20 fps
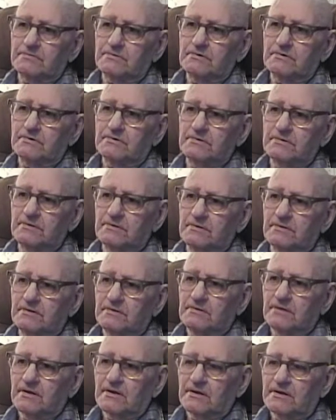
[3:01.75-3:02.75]
because
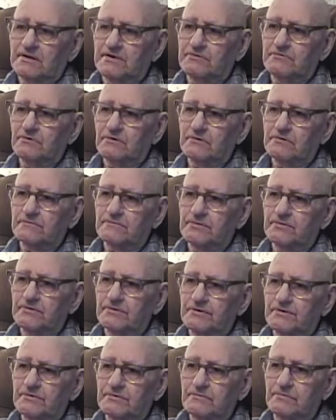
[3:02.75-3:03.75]
he drawed
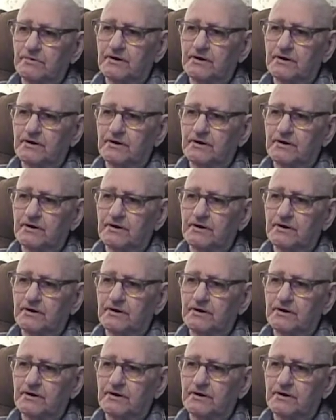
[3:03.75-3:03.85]
pretty good